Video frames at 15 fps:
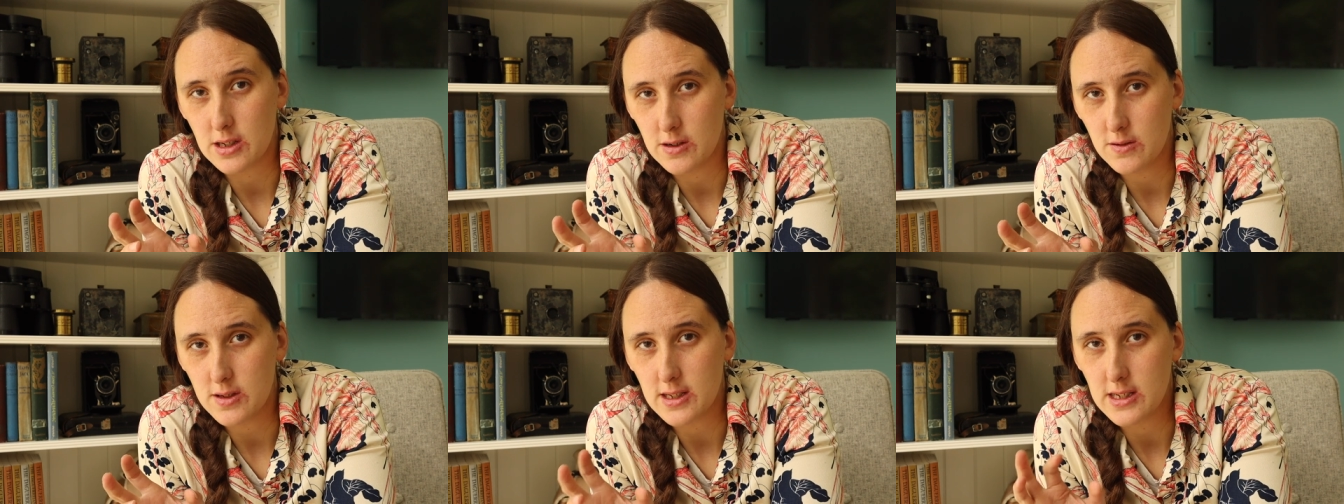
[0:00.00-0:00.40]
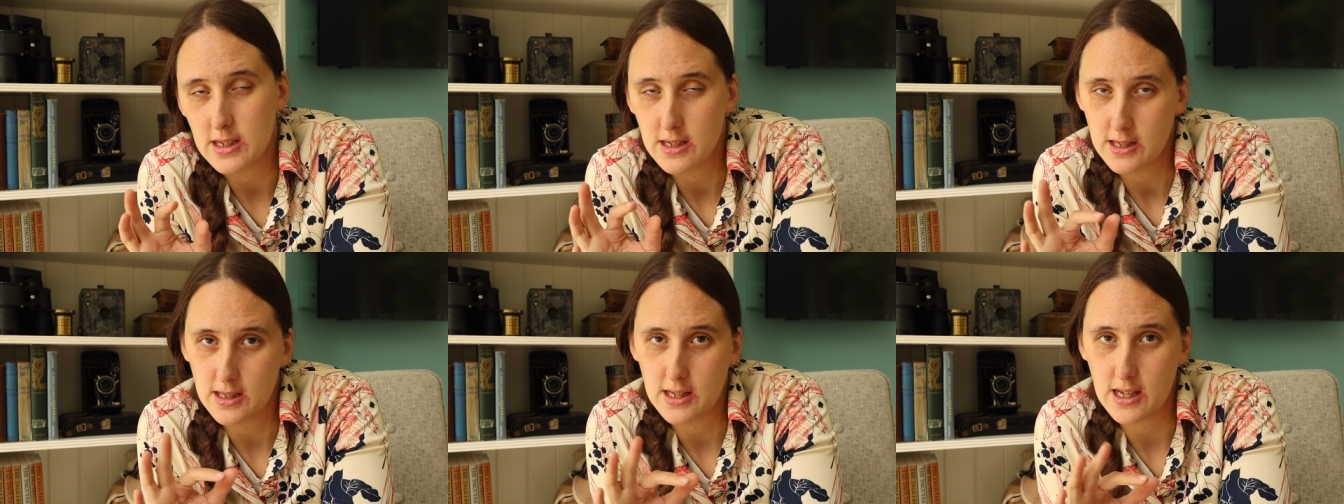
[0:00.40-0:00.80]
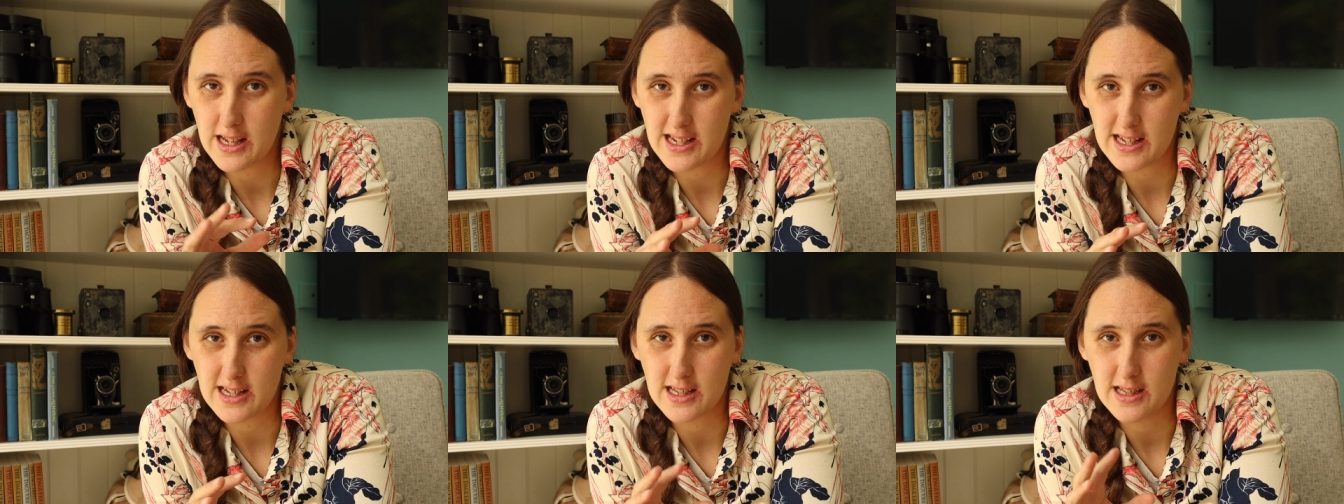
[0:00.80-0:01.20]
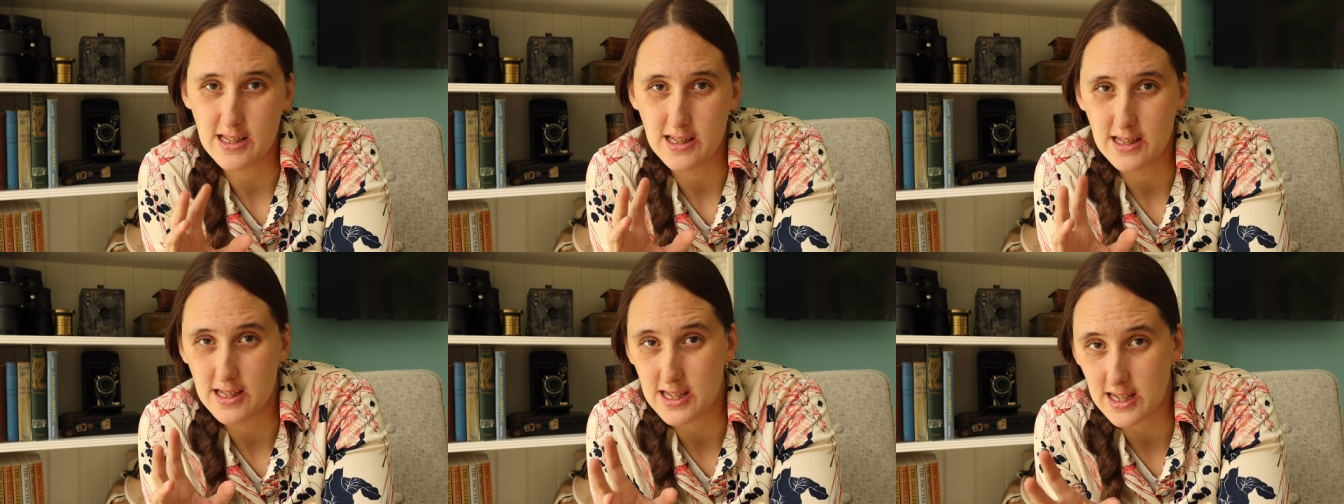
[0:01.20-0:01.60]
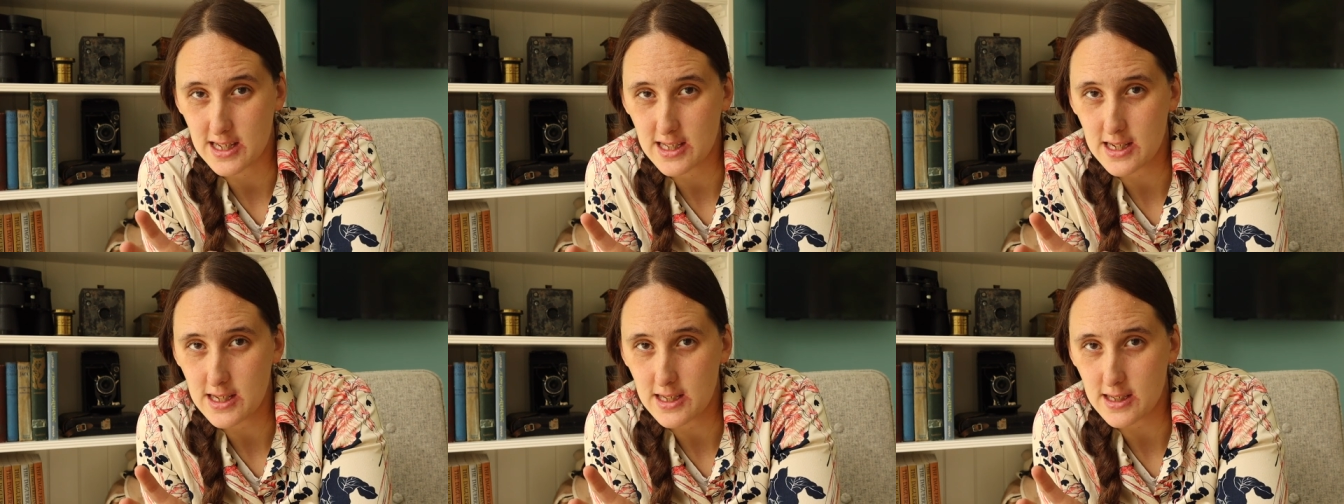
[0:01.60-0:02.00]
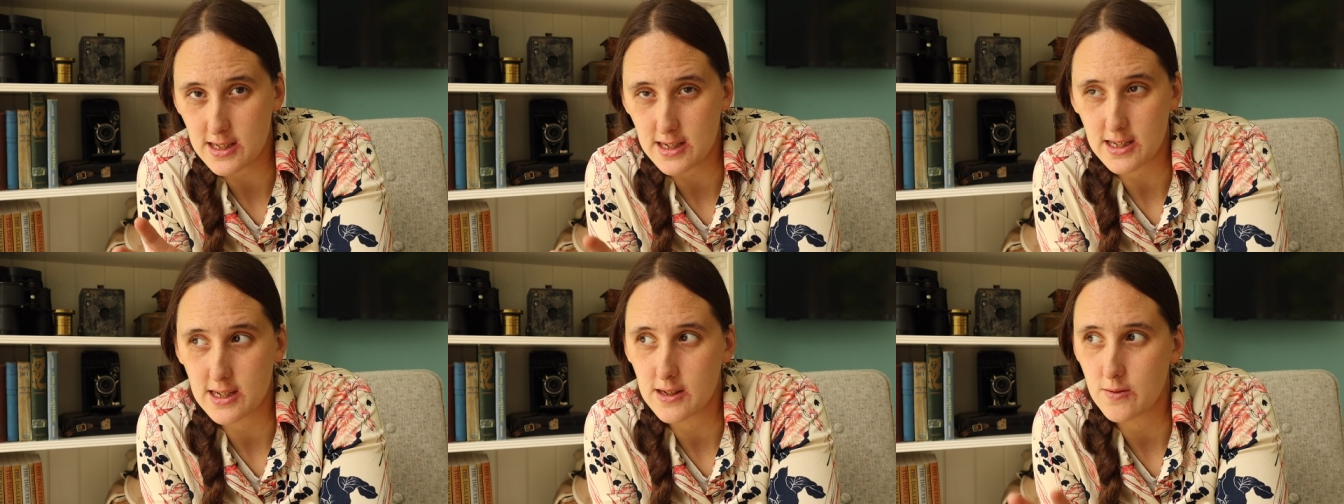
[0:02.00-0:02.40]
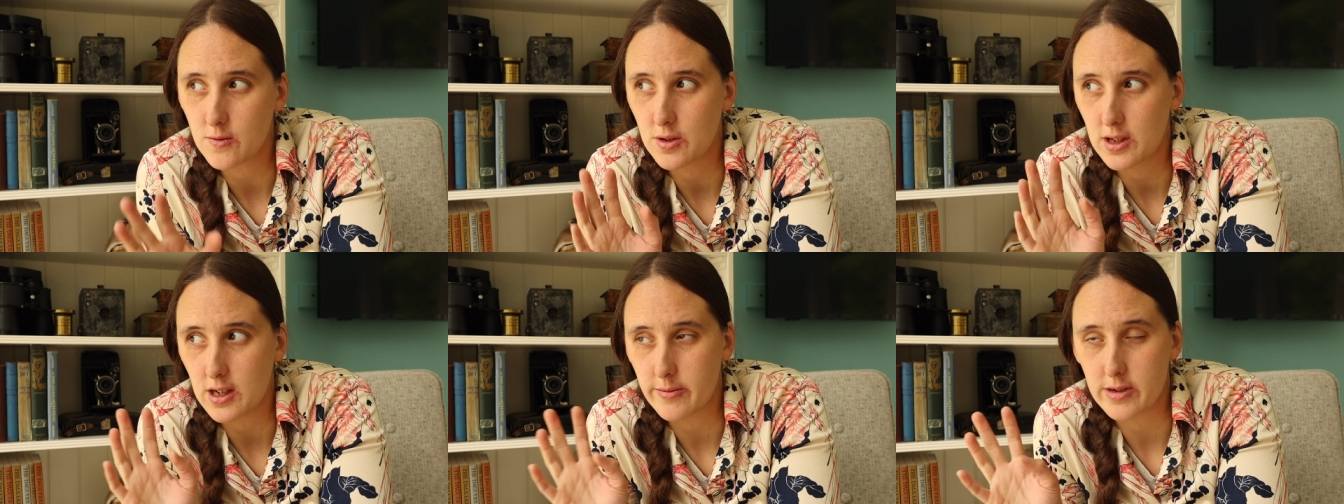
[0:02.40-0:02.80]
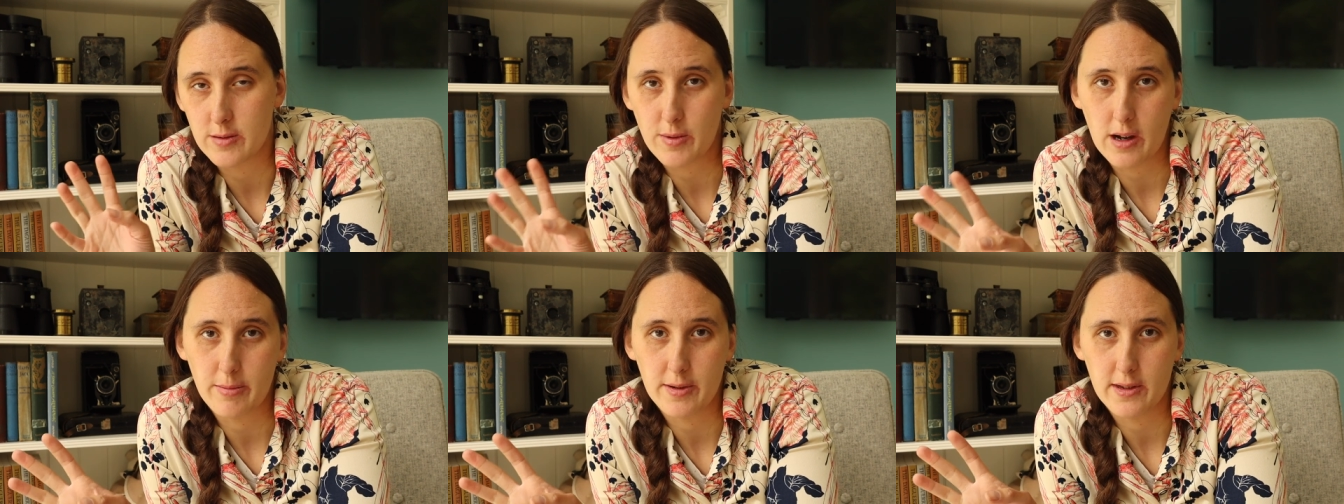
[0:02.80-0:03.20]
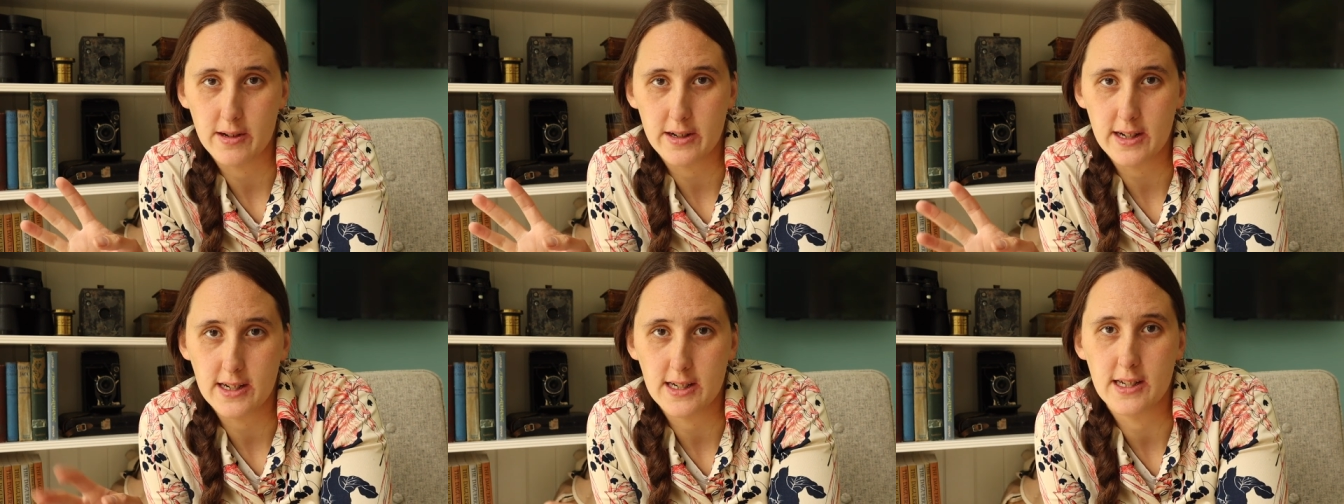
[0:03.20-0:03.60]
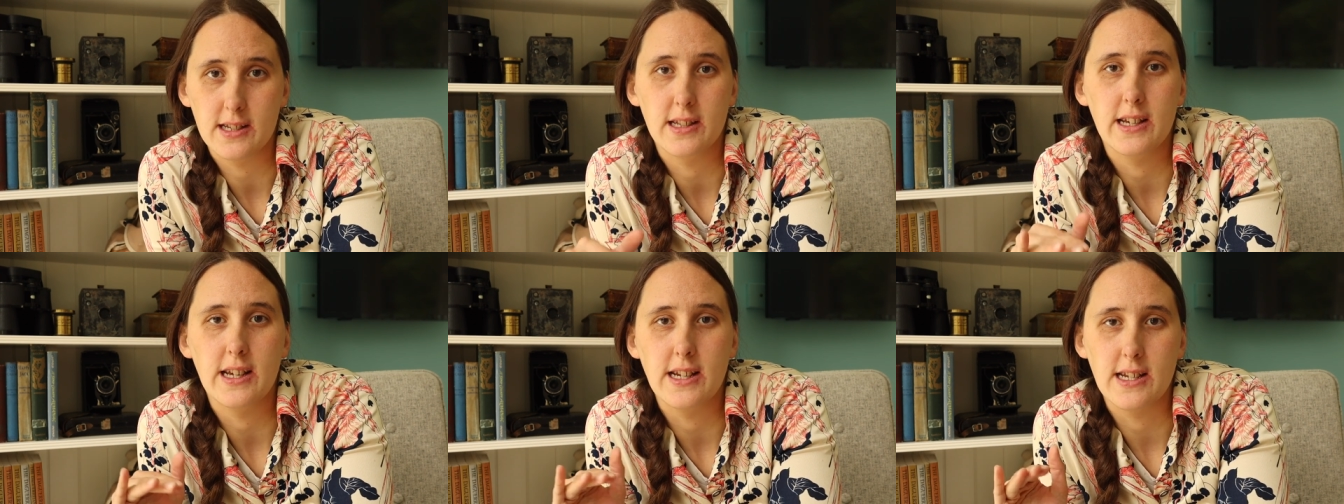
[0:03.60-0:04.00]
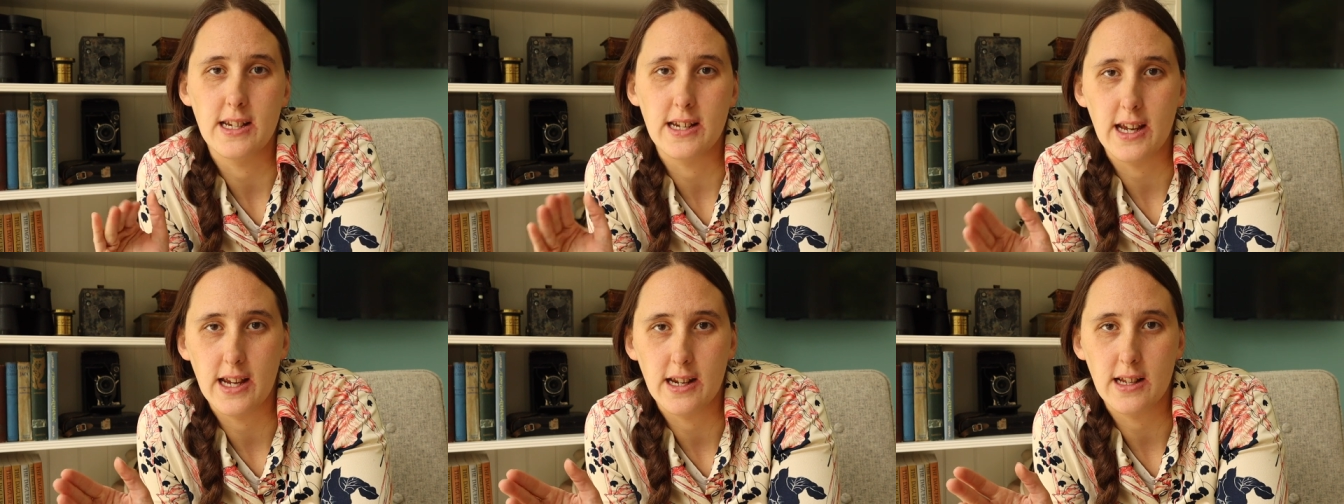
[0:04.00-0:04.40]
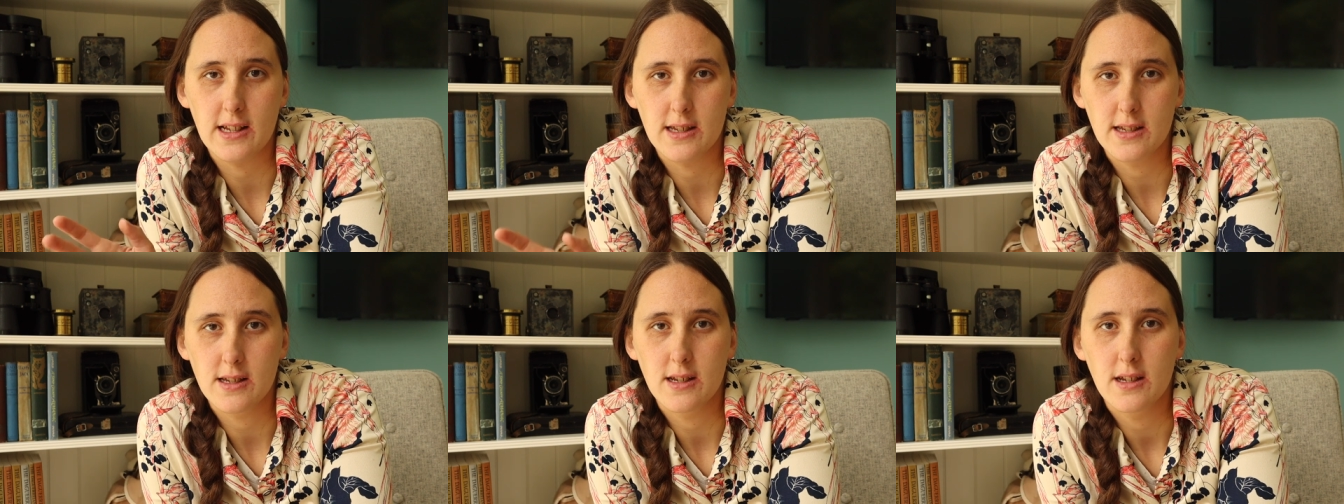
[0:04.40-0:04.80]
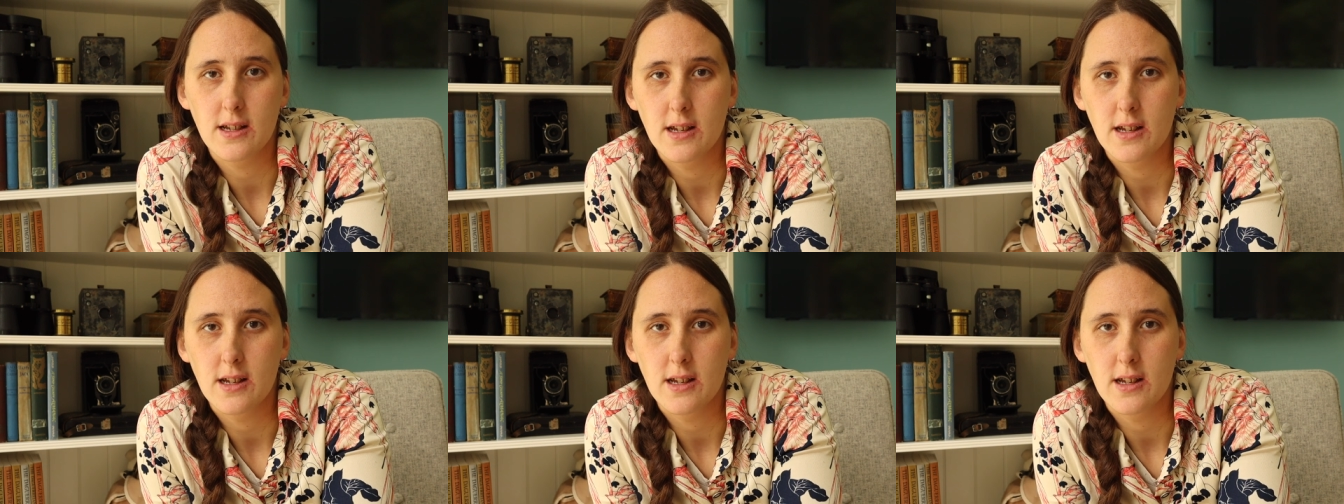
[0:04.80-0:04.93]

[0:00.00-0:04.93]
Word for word: use until the eighteen sixties and didn't really come into popularity until the eighteen eighties.